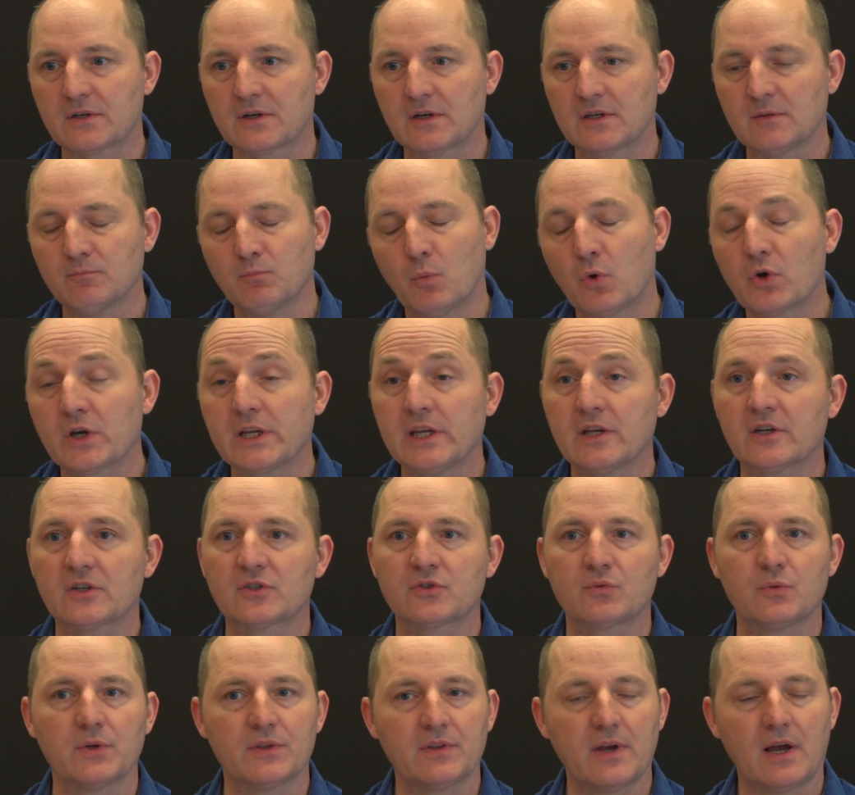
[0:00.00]
more
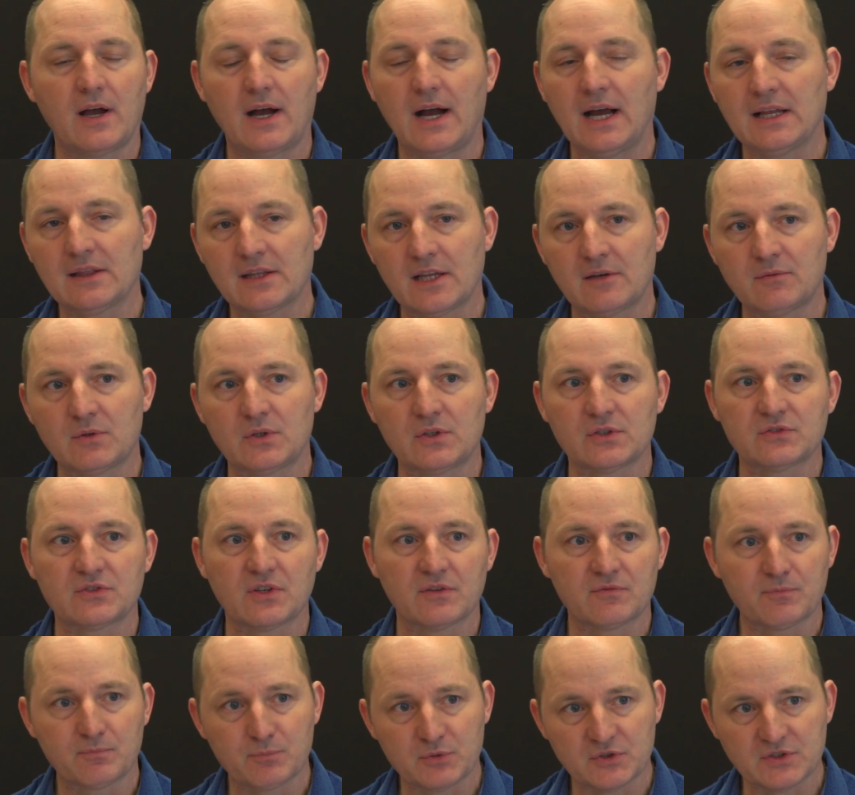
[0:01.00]
years with high levels
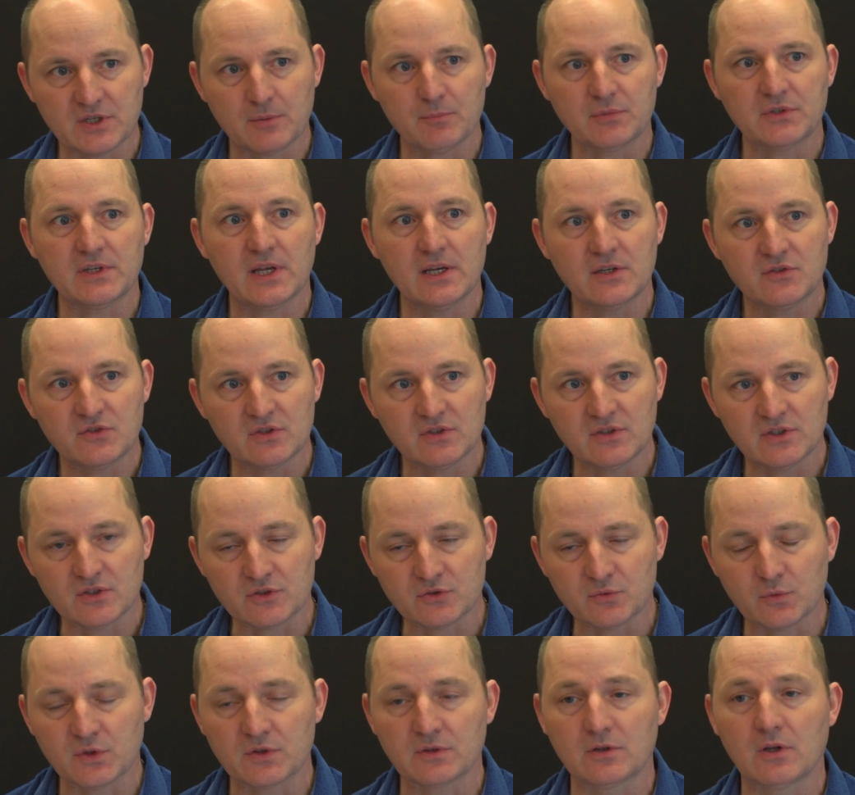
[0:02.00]
of precipitation,
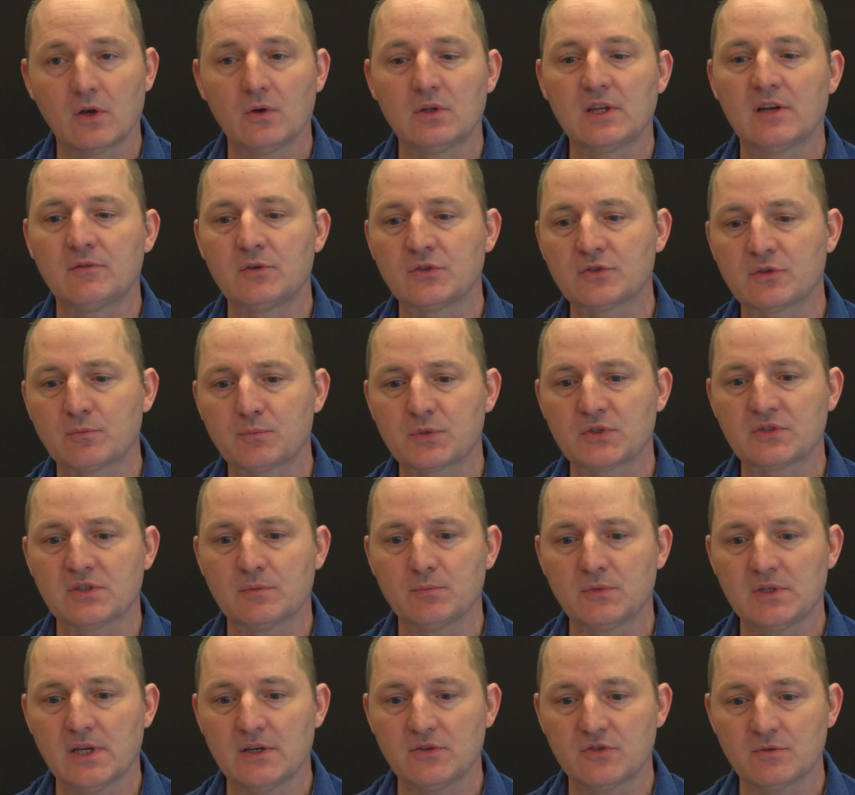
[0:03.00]
years with low levels of
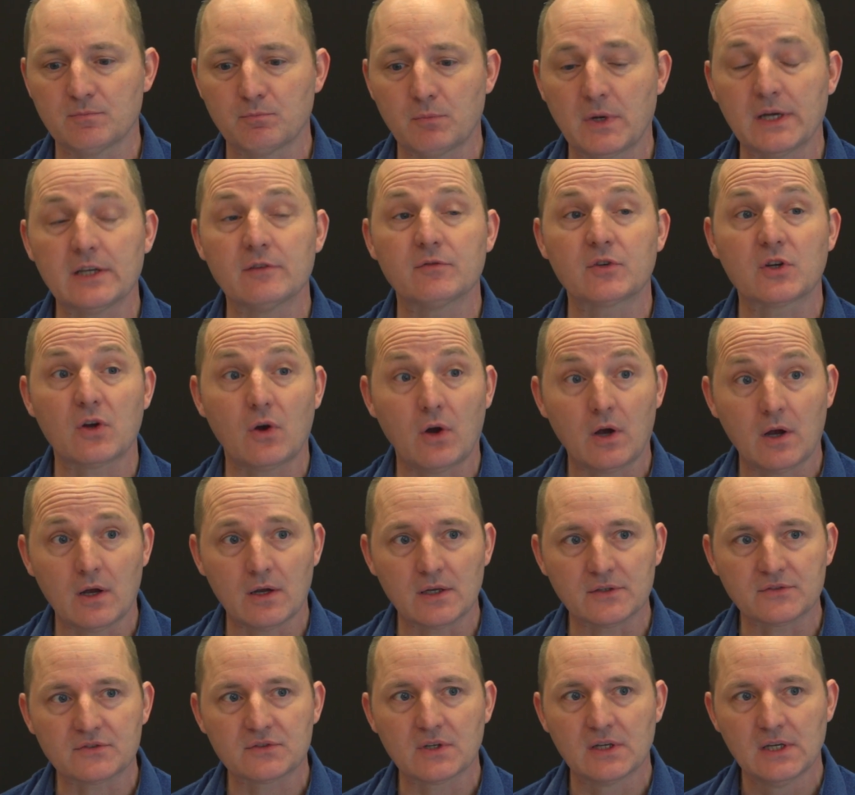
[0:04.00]
precipitation might have
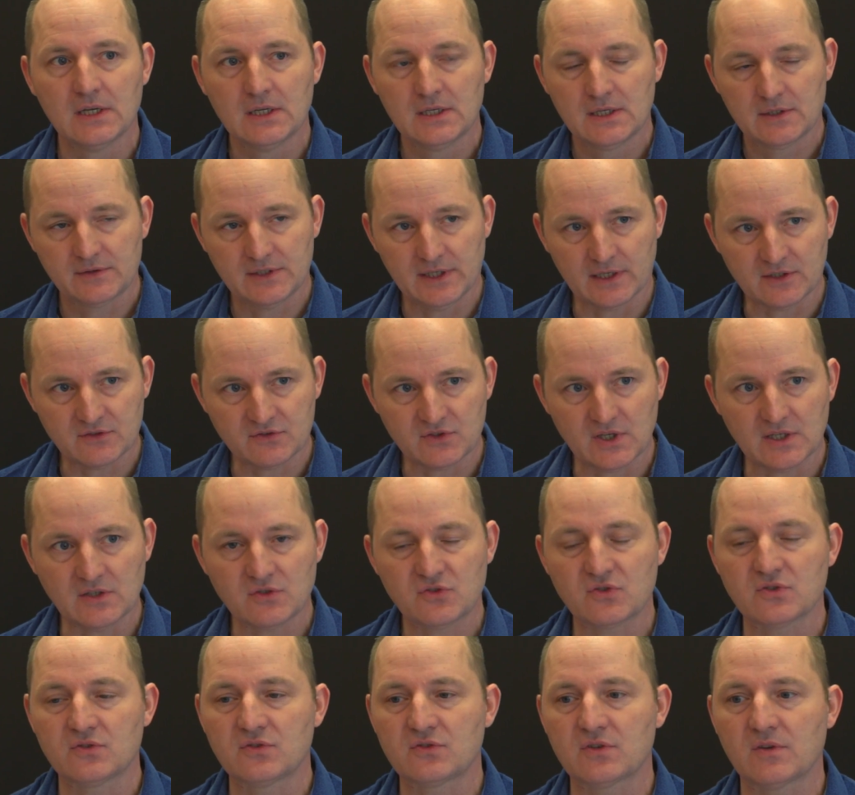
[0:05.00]
caused the
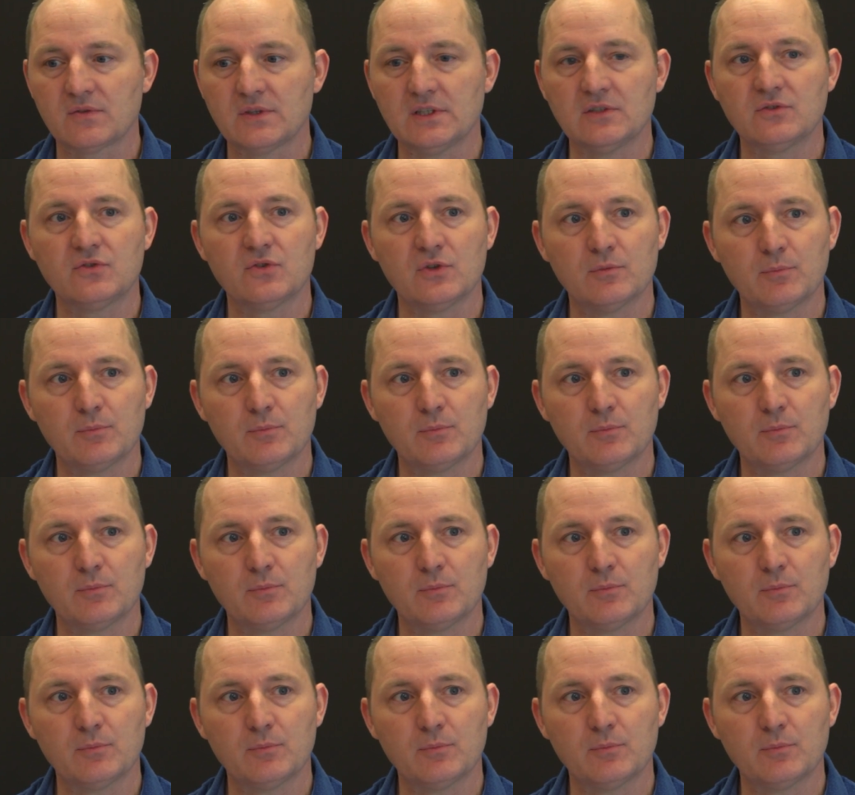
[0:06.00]
extinctions of these two